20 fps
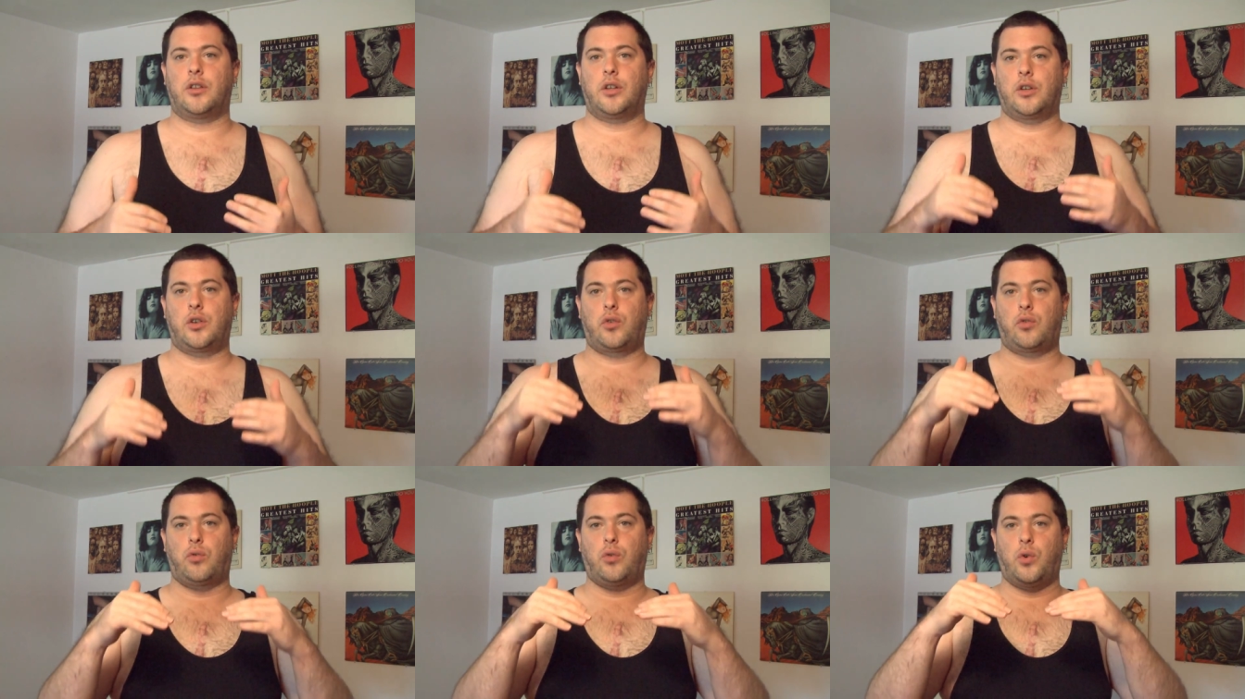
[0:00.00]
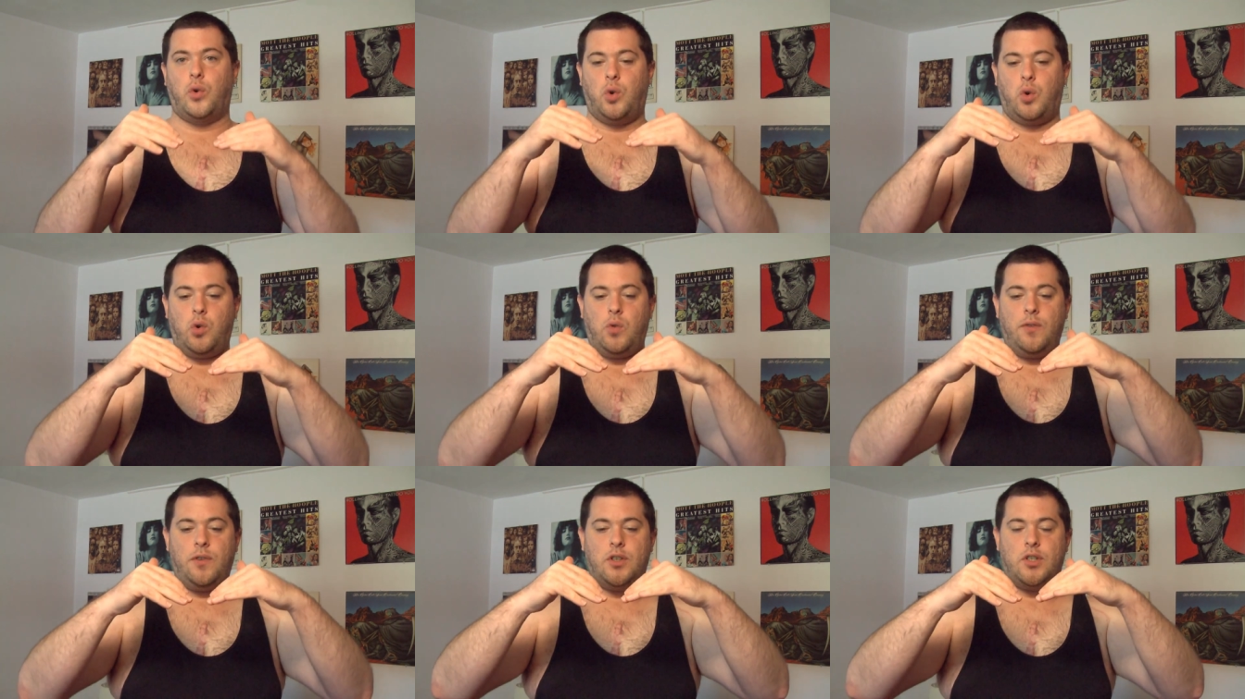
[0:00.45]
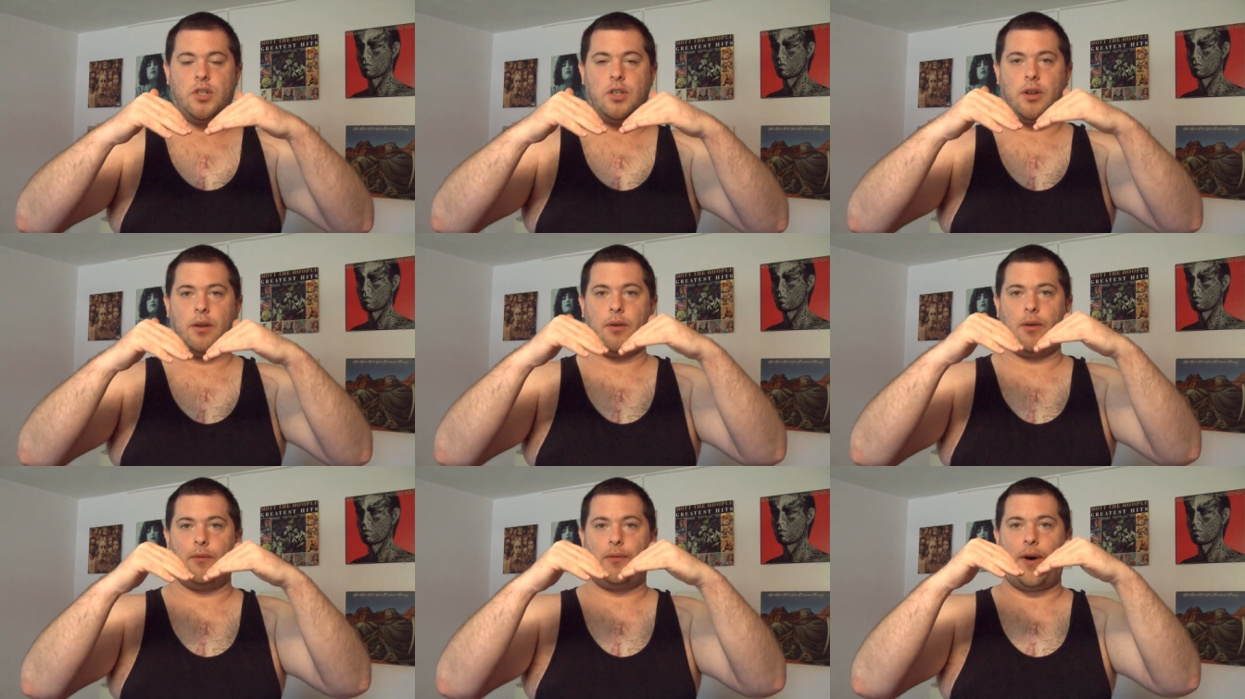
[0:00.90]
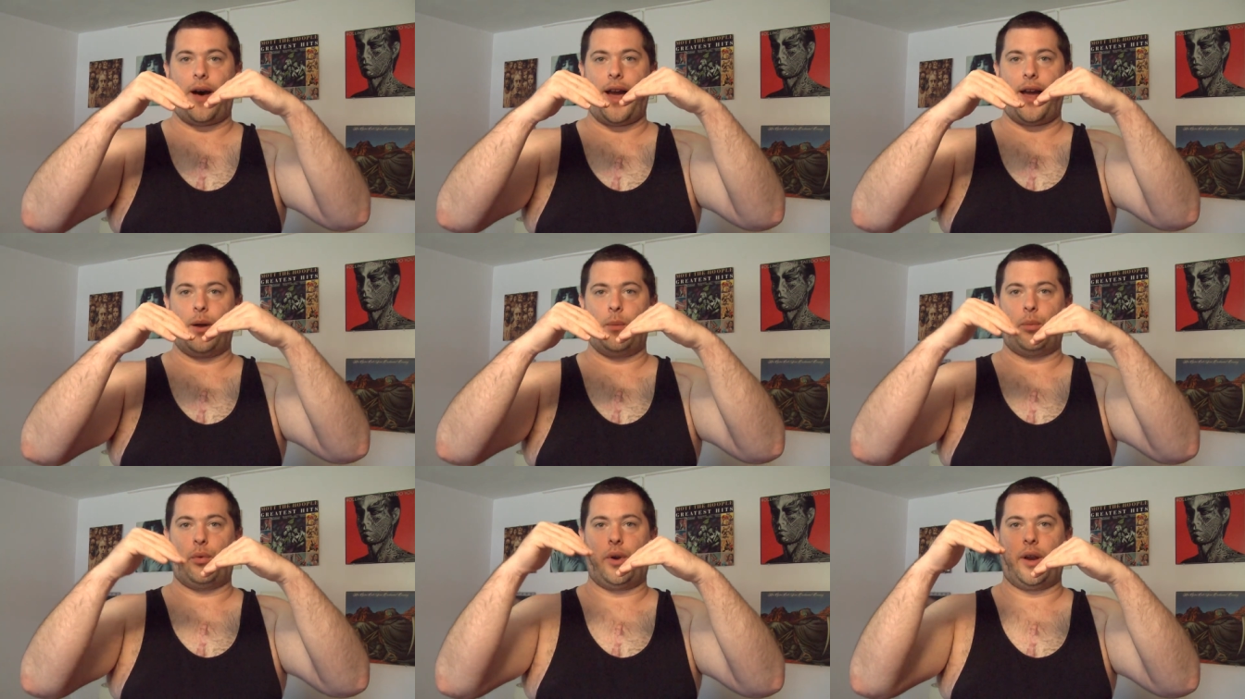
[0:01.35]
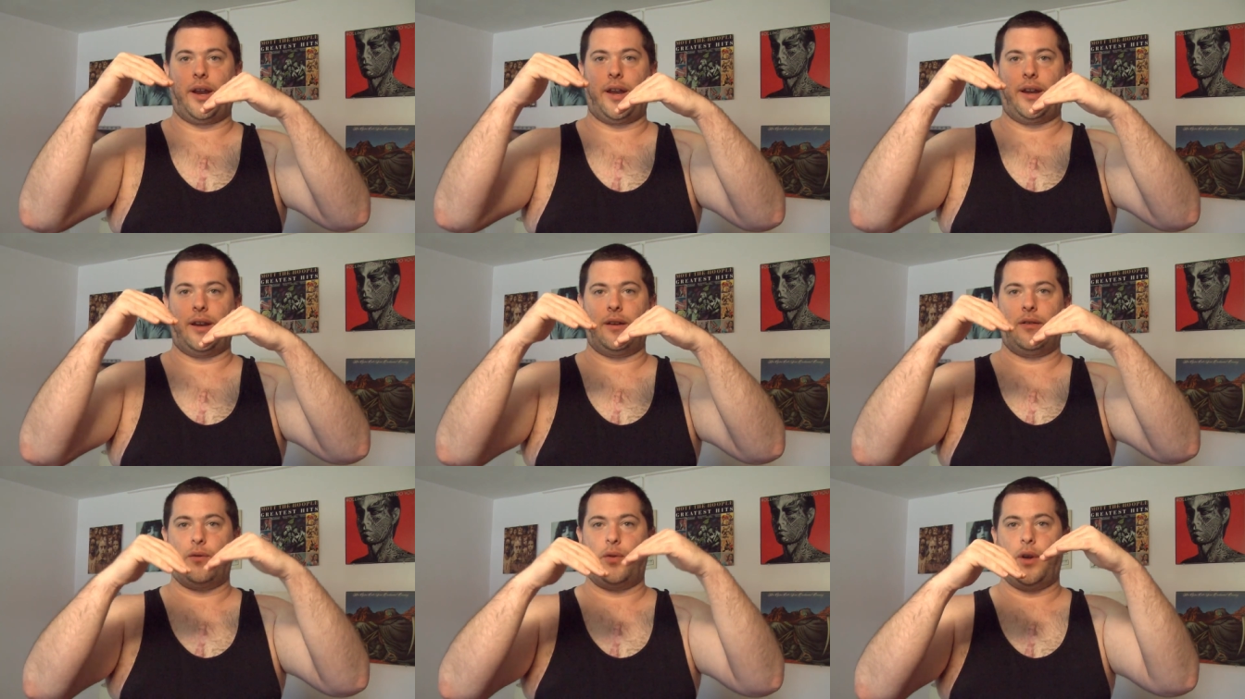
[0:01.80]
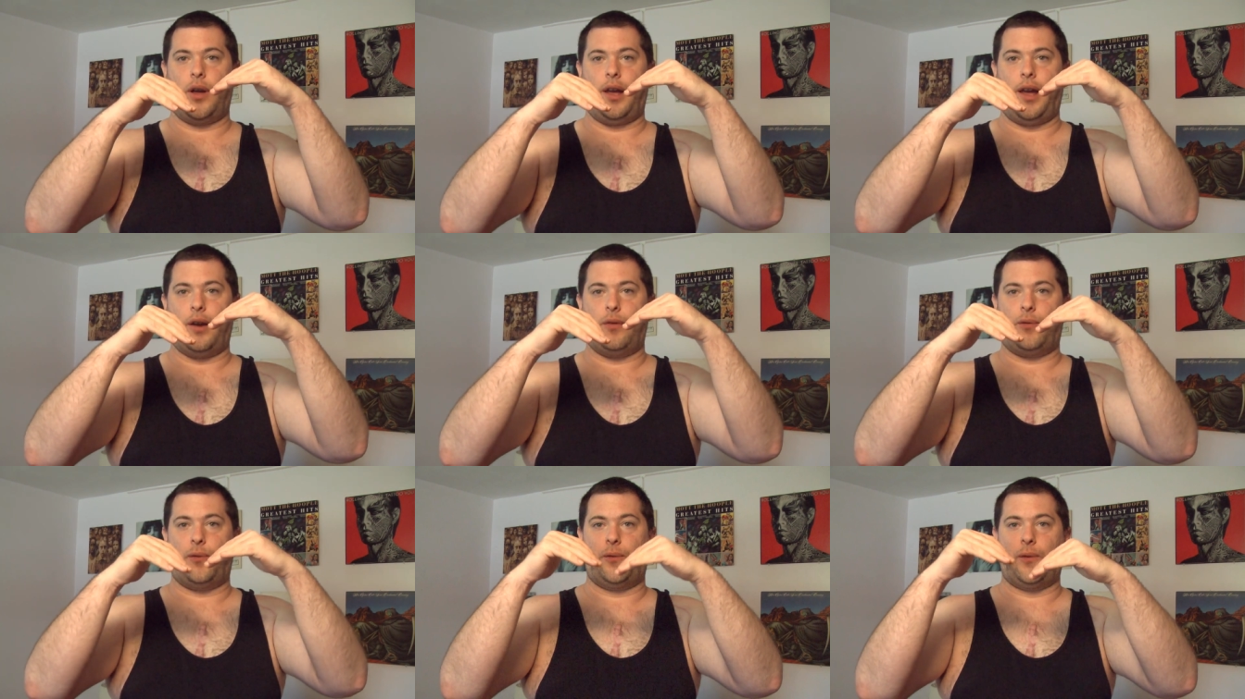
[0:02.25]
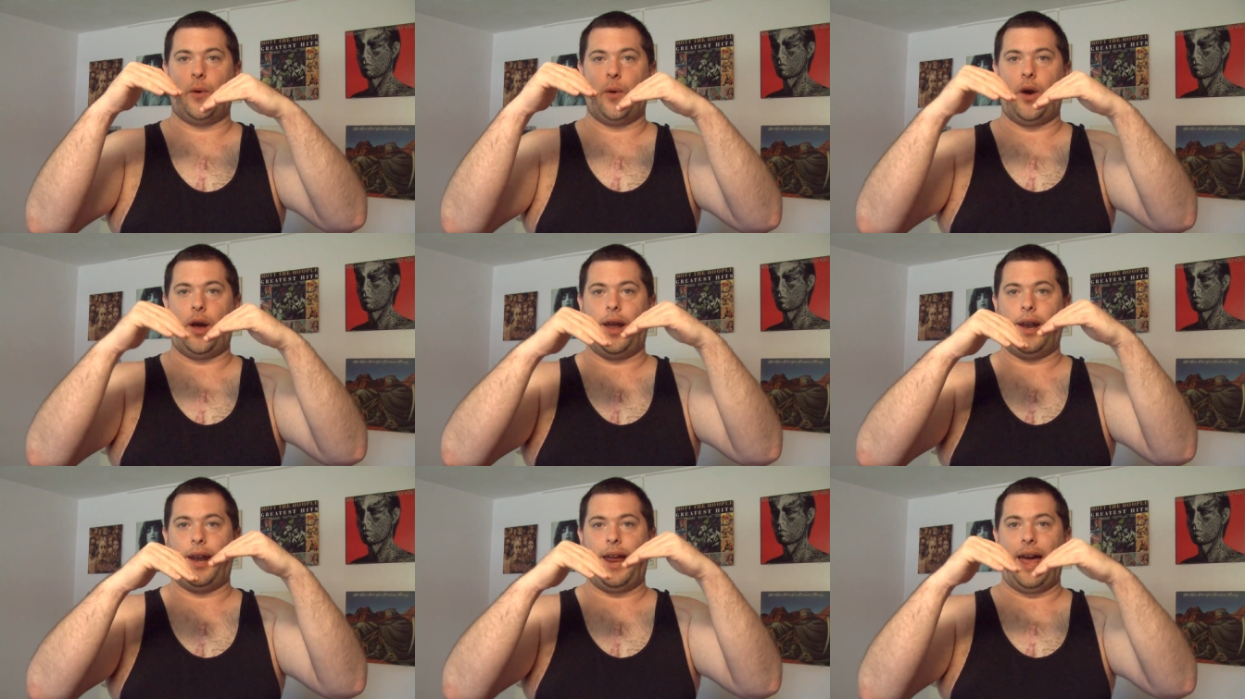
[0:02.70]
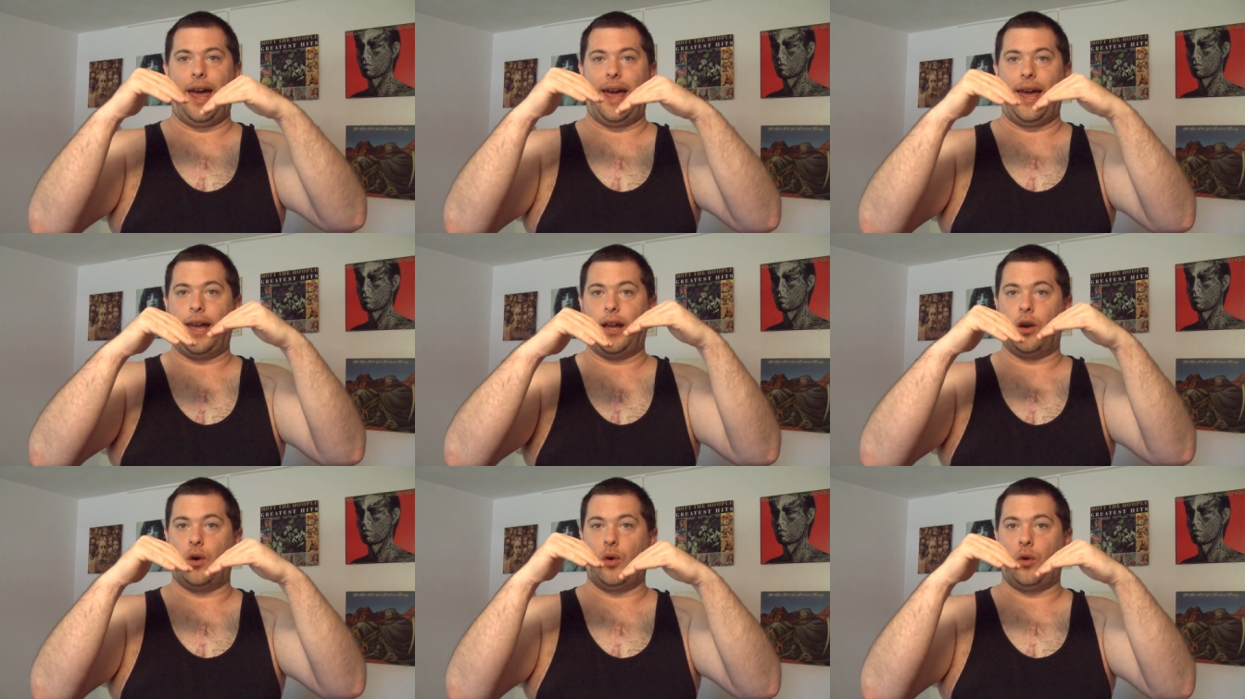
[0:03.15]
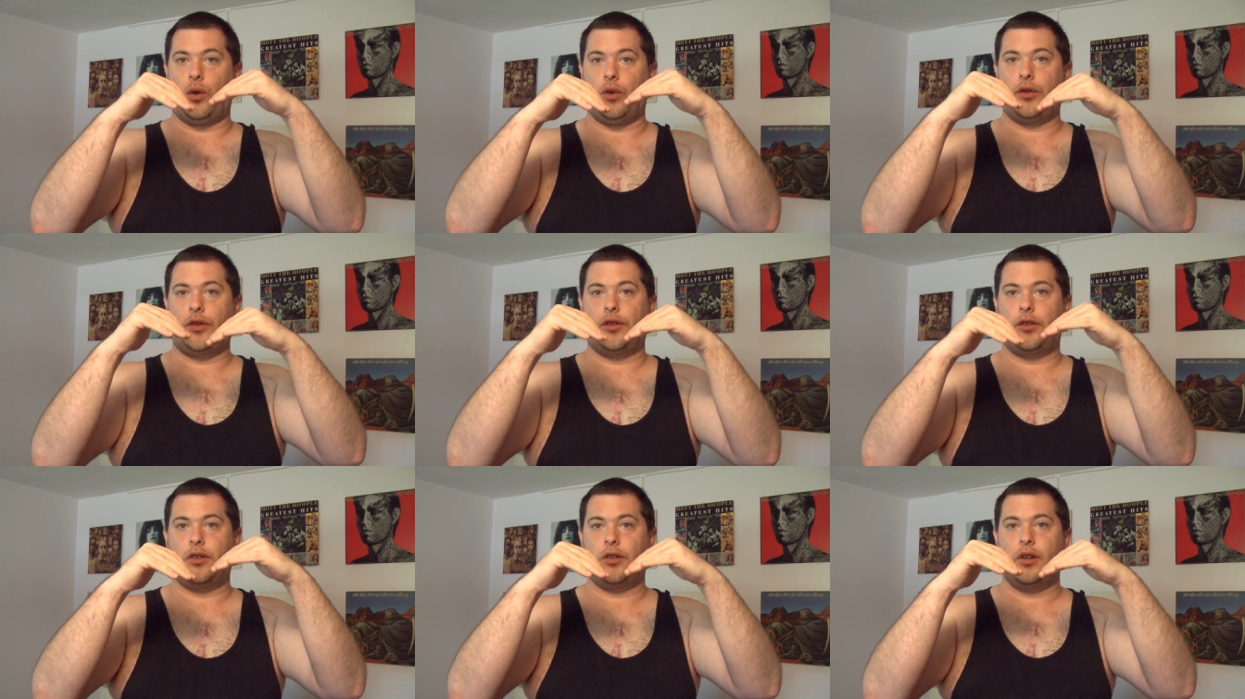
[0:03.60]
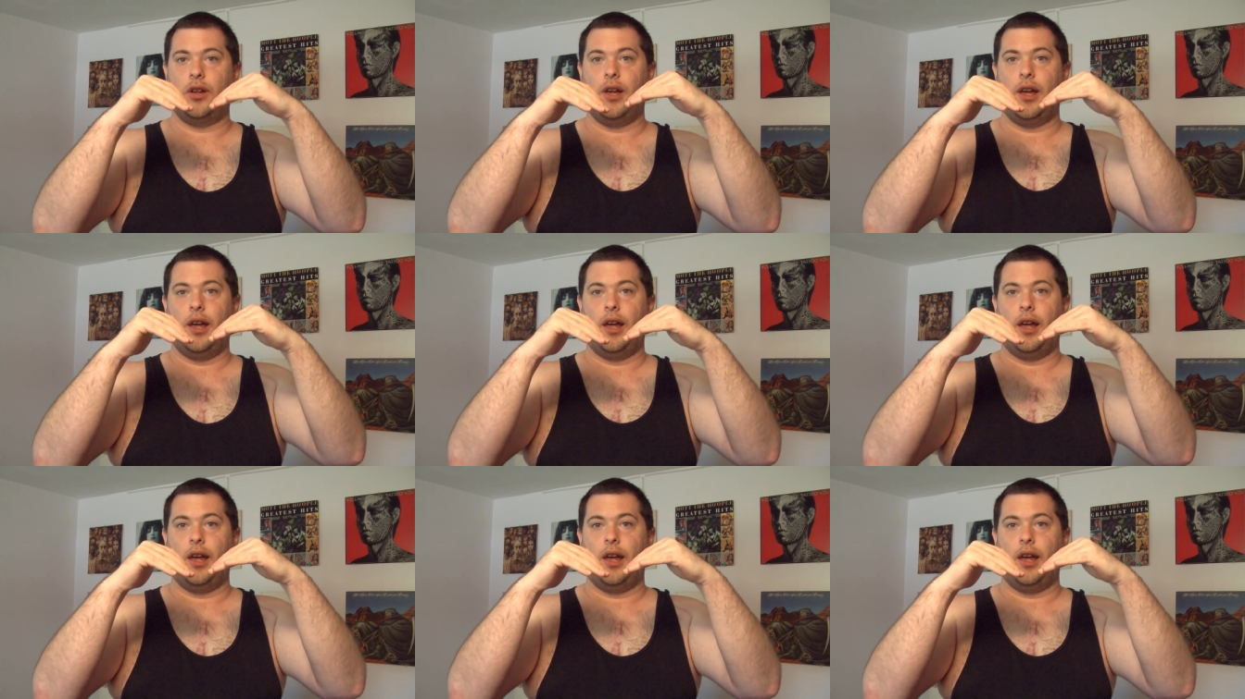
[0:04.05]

the grooves vibrate at, at angles.